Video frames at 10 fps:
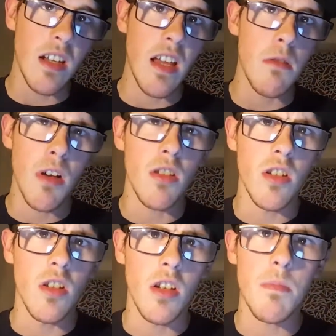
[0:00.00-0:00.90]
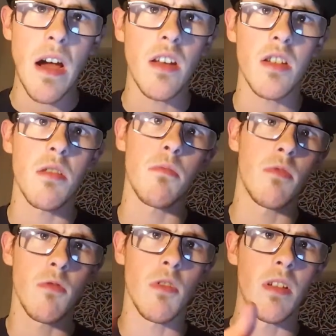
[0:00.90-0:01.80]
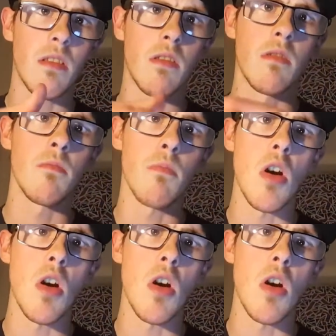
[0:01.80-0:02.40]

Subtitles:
DNA. We already know the partnership doing